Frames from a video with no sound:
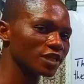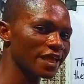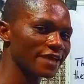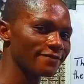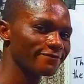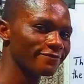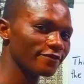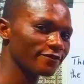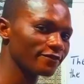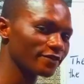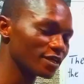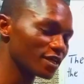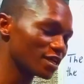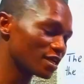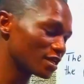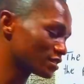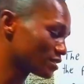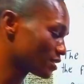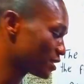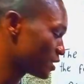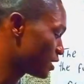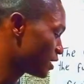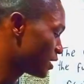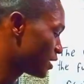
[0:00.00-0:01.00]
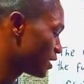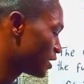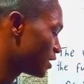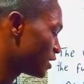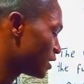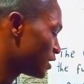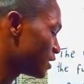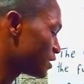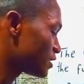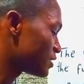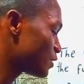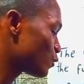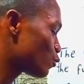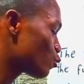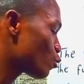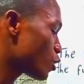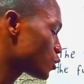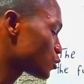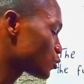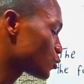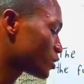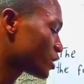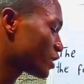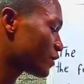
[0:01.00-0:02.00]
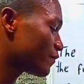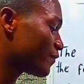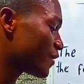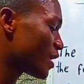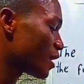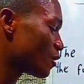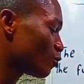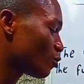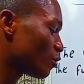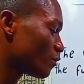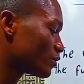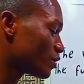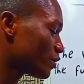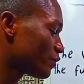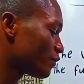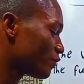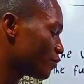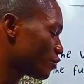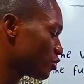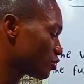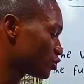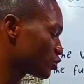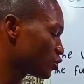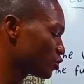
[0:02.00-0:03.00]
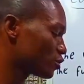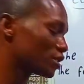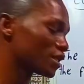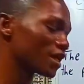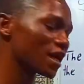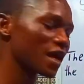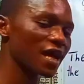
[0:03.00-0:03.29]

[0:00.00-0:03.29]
f of x is equal to the value of the function